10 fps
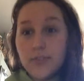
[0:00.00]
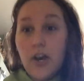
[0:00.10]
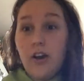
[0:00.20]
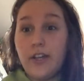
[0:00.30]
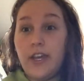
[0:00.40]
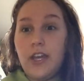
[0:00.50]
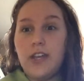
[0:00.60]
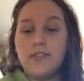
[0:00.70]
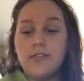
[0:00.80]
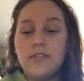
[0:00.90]

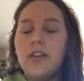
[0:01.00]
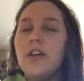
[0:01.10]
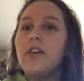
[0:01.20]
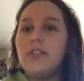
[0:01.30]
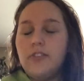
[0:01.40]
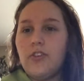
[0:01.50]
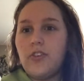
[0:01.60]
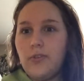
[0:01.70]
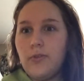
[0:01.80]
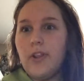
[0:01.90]
Talking to
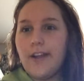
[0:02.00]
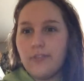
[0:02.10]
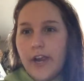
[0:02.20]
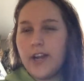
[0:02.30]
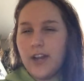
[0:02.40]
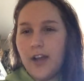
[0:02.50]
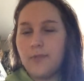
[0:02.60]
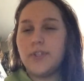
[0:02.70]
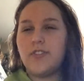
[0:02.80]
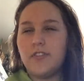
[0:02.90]
you like right now,
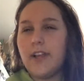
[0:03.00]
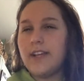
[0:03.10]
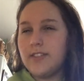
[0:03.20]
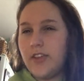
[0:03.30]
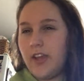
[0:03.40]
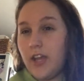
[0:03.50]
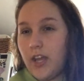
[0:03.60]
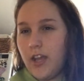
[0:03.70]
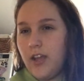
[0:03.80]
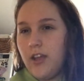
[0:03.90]
but you're like seeing
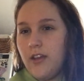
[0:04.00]
it